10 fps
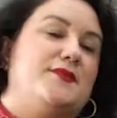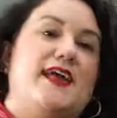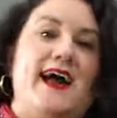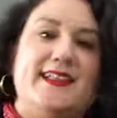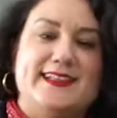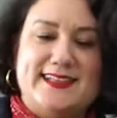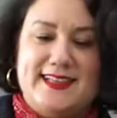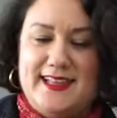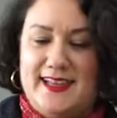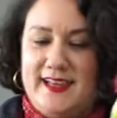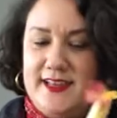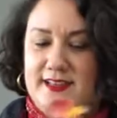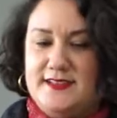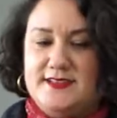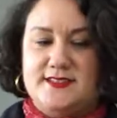Some calla
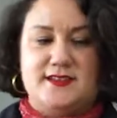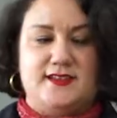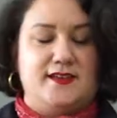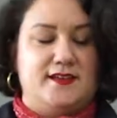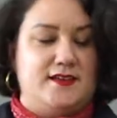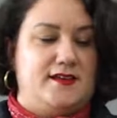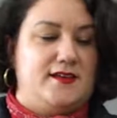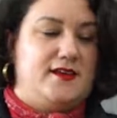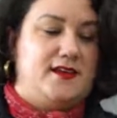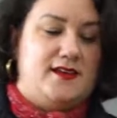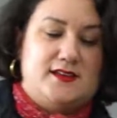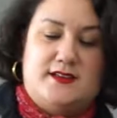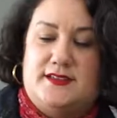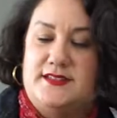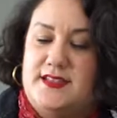lilies.
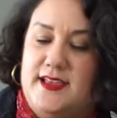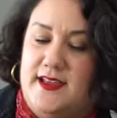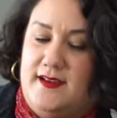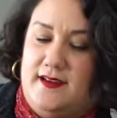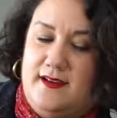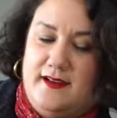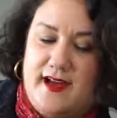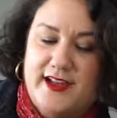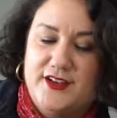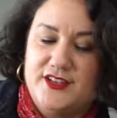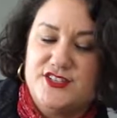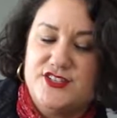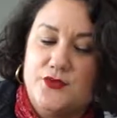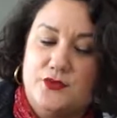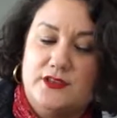See, I
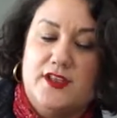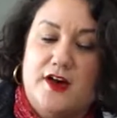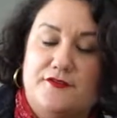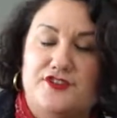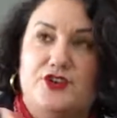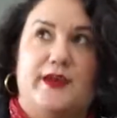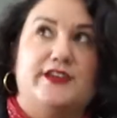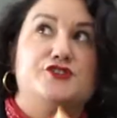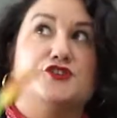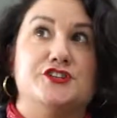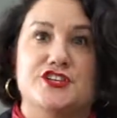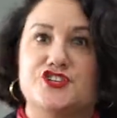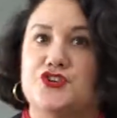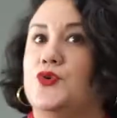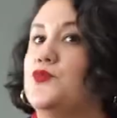just don't love doing
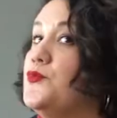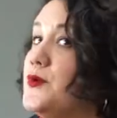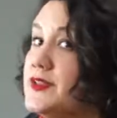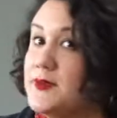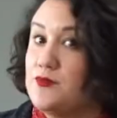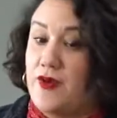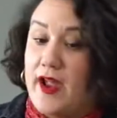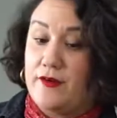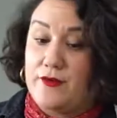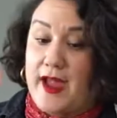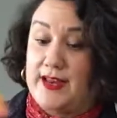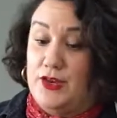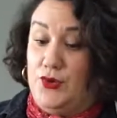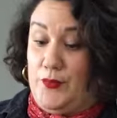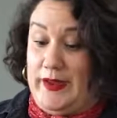traditional really bright red
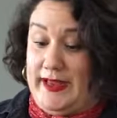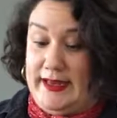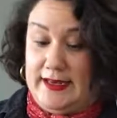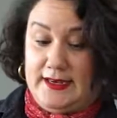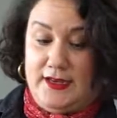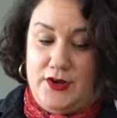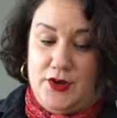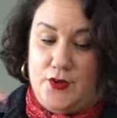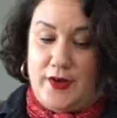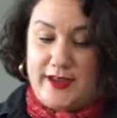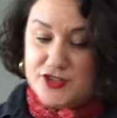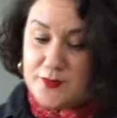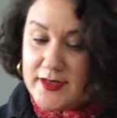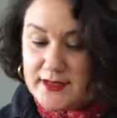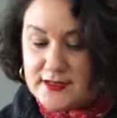and green
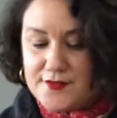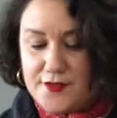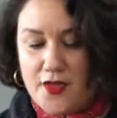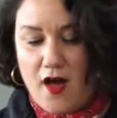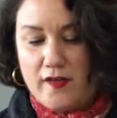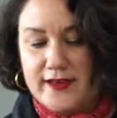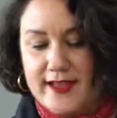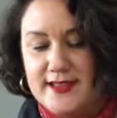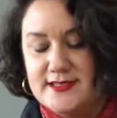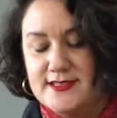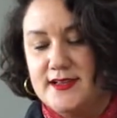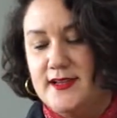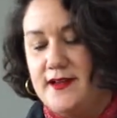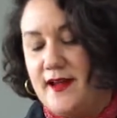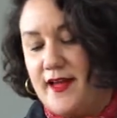arrangements for the holidays.
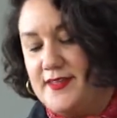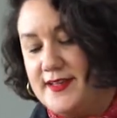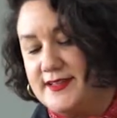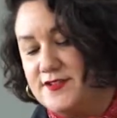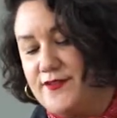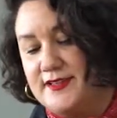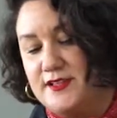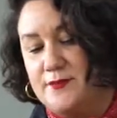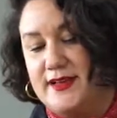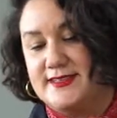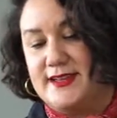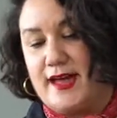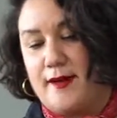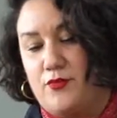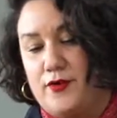I think it's fun to mix
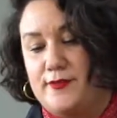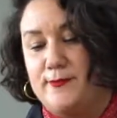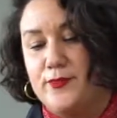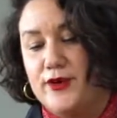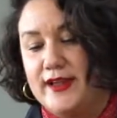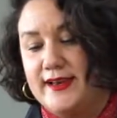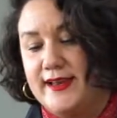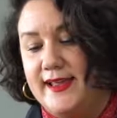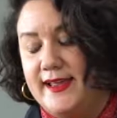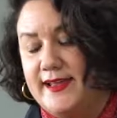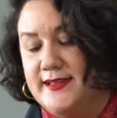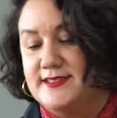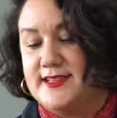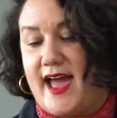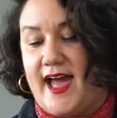it up with
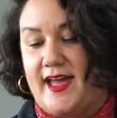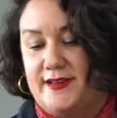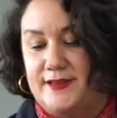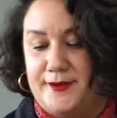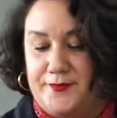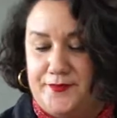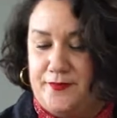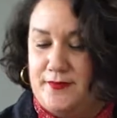burgundies and